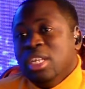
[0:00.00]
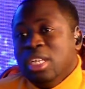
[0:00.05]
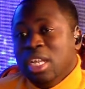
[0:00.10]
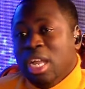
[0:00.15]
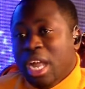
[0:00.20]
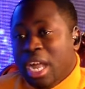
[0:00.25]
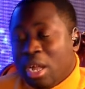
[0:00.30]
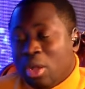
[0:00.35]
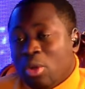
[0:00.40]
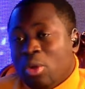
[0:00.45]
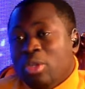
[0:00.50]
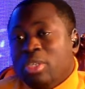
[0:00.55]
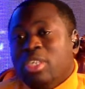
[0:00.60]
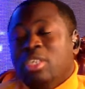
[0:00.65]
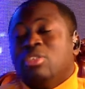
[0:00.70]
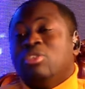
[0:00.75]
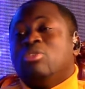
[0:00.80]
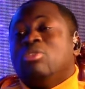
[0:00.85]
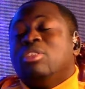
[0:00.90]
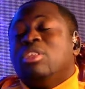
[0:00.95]

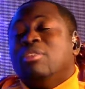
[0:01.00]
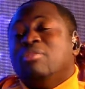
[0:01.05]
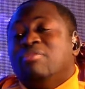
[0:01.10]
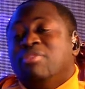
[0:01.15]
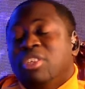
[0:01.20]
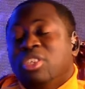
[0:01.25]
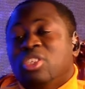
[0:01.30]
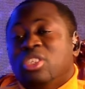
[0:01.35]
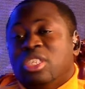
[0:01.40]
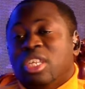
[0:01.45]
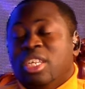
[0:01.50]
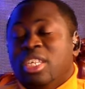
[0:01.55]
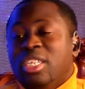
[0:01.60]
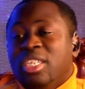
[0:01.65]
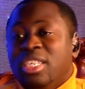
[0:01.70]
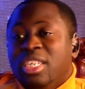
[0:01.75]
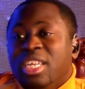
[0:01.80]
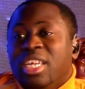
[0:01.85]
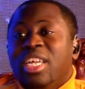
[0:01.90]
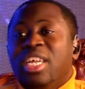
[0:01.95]
according to the
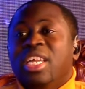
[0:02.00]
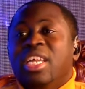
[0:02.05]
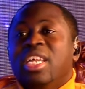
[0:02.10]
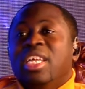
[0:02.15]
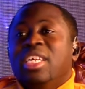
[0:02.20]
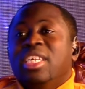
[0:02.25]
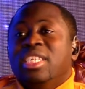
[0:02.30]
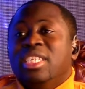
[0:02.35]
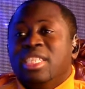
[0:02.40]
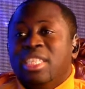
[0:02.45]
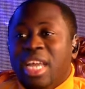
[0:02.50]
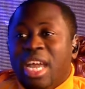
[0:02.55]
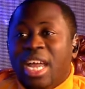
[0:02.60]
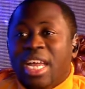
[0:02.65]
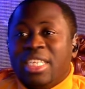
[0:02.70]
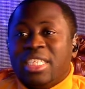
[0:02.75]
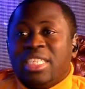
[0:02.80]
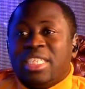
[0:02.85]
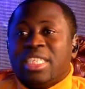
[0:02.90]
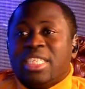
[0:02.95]
vision,
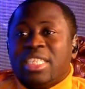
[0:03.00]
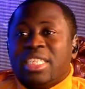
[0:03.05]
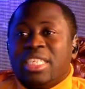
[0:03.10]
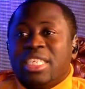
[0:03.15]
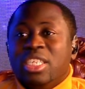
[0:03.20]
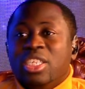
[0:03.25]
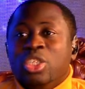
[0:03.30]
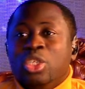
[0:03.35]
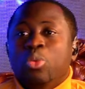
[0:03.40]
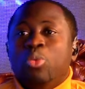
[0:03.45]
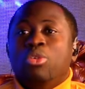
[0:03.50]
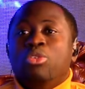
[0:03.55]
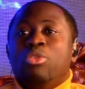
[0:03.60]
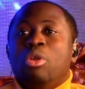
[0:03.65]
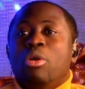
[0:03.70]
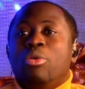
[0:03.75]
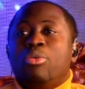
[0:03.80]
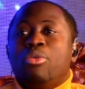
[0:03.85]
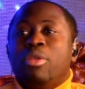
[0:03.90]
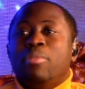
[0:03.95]
that you will
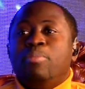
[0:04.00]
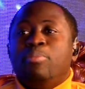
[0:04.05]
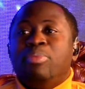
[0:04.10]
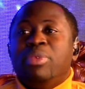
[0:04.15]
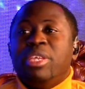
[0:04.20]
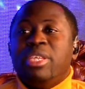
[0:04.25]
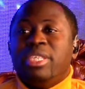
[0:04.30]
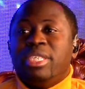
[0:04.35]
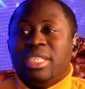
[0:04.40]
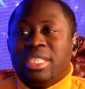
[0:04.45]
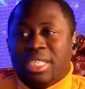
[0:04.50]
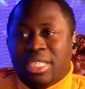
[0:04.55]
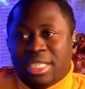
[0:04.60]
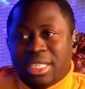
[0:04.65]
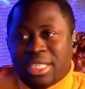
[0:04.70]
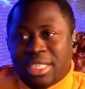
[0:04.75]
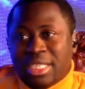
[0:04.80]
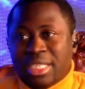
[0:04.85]
not repeat